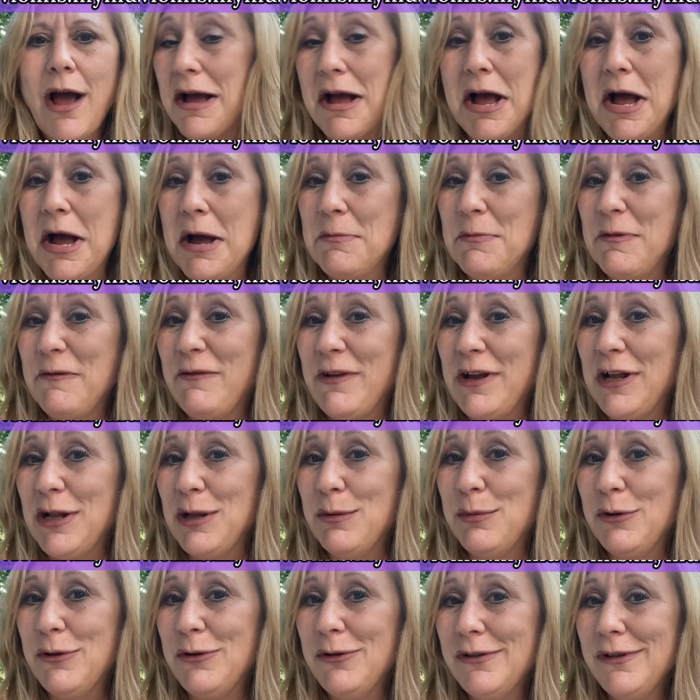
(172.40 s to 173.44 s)
I'm
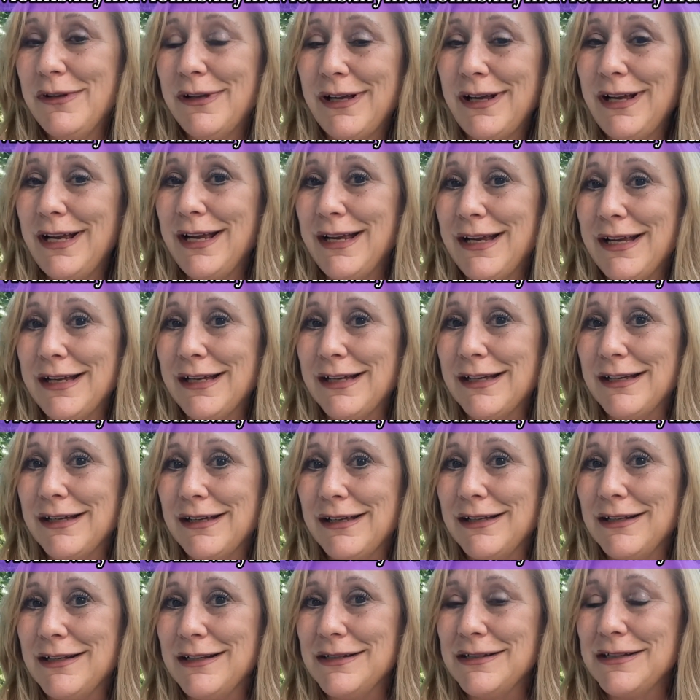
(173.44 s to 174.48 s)
available,
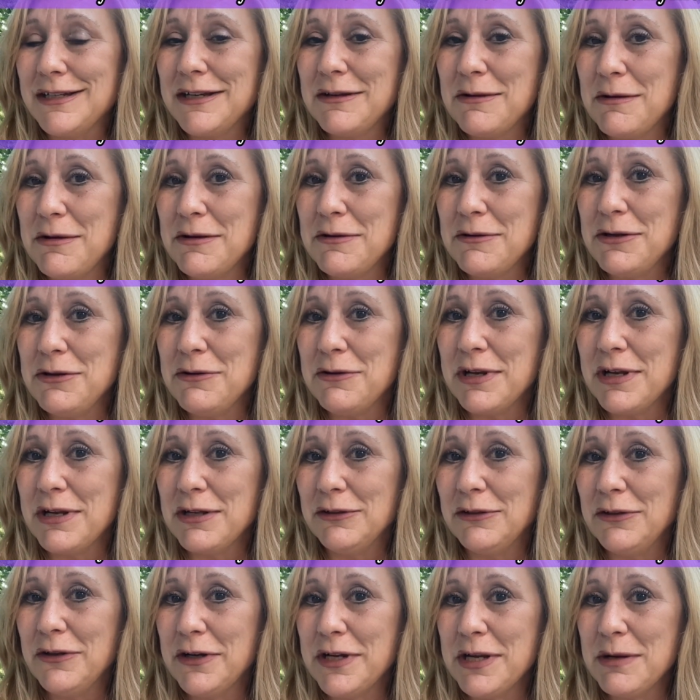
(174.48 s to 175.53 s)
and you
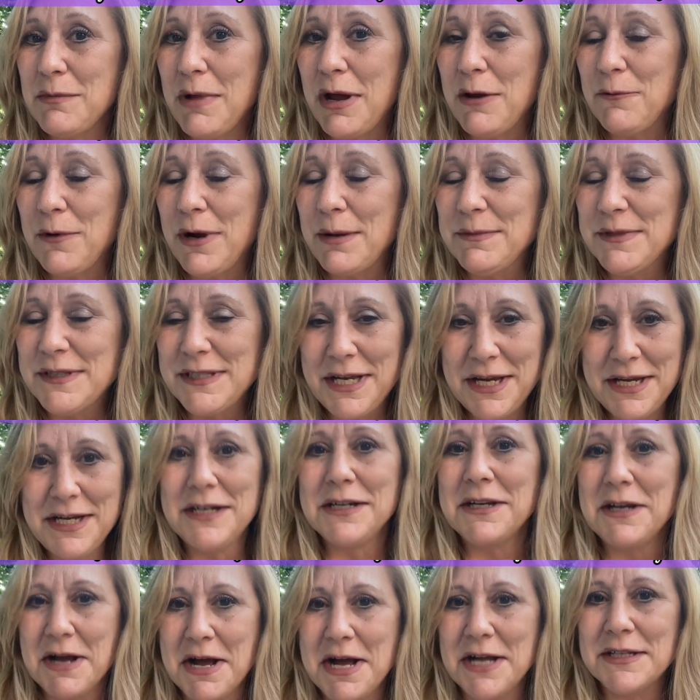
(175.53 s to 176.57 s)
can look in my website
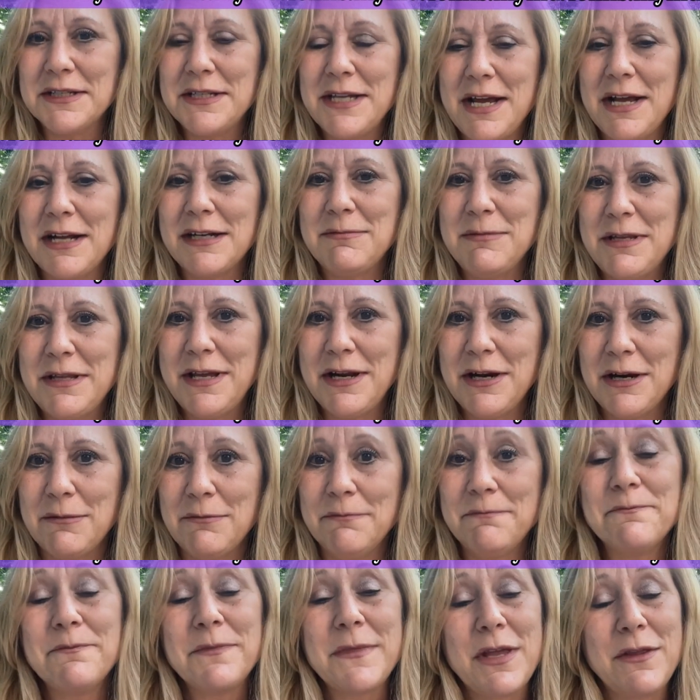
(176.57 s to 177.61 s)
and contact me there.
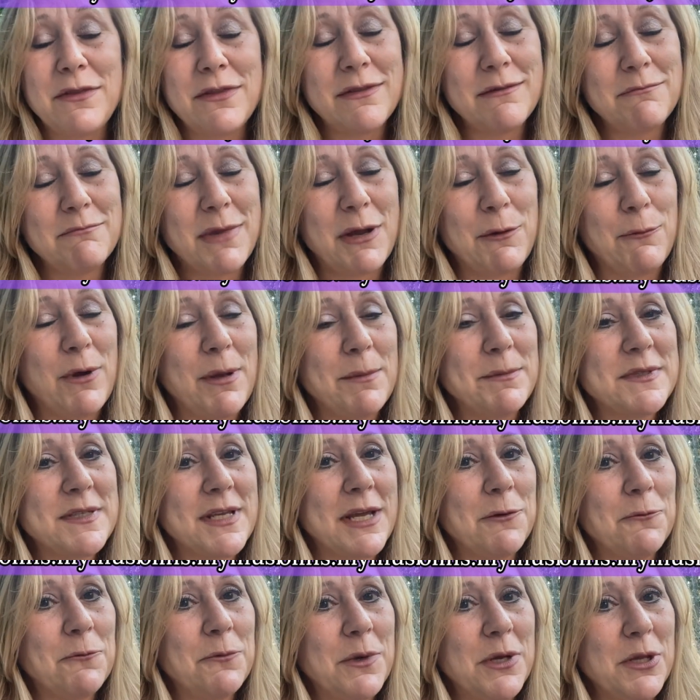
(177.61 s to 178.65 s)
My
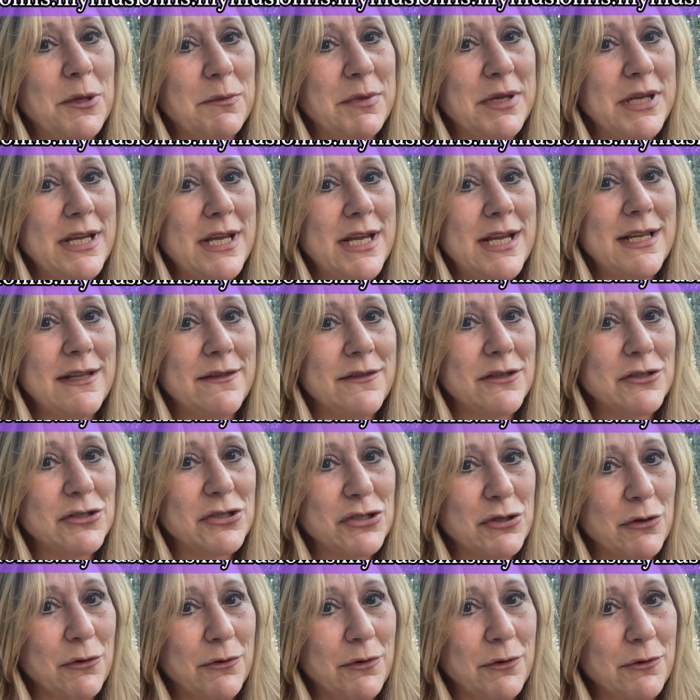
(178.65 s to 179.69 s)
website will be in the
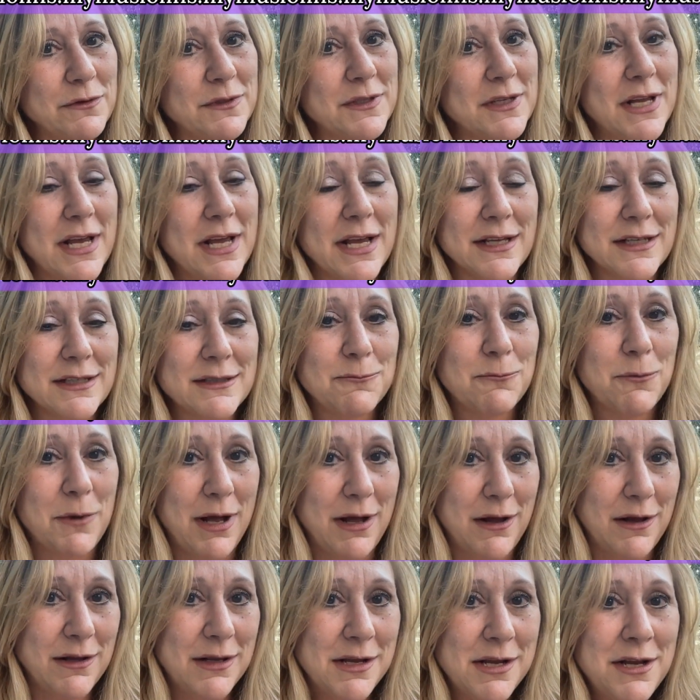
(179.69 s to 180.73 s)
show notes as
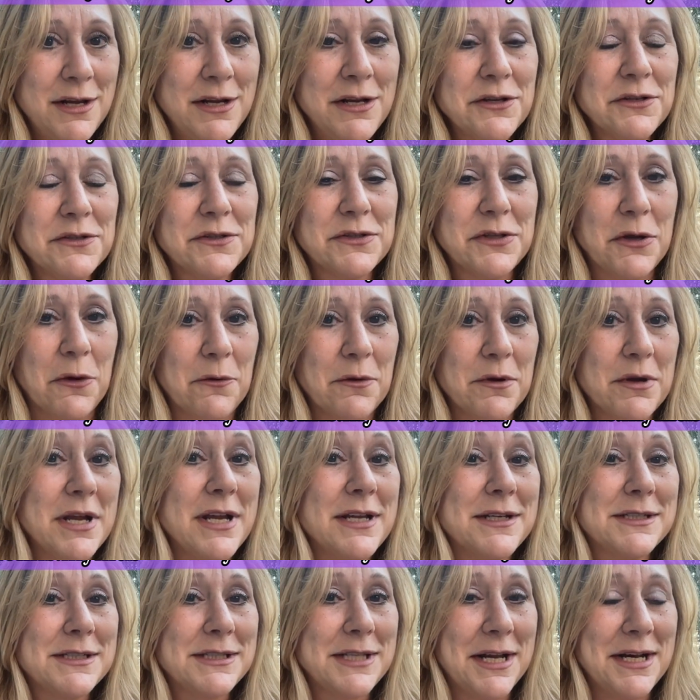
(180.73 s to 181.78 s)
well. So
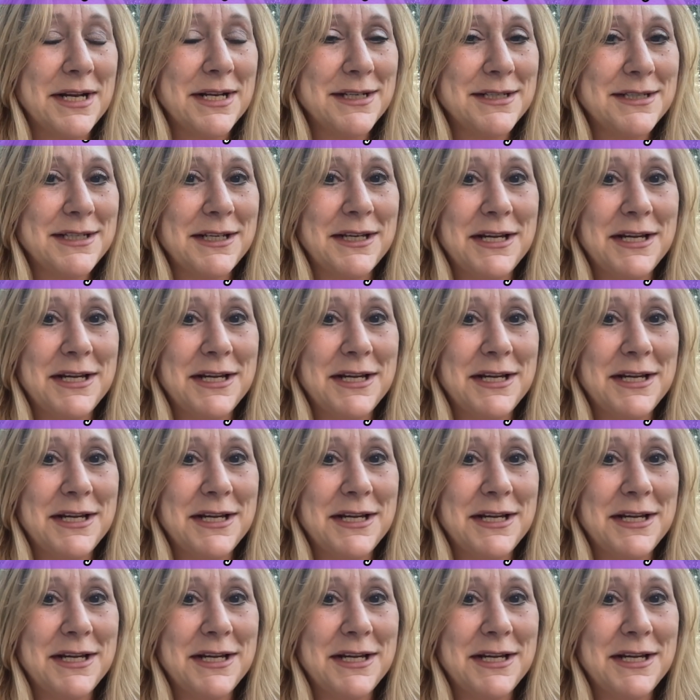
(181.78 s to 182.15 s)
excited to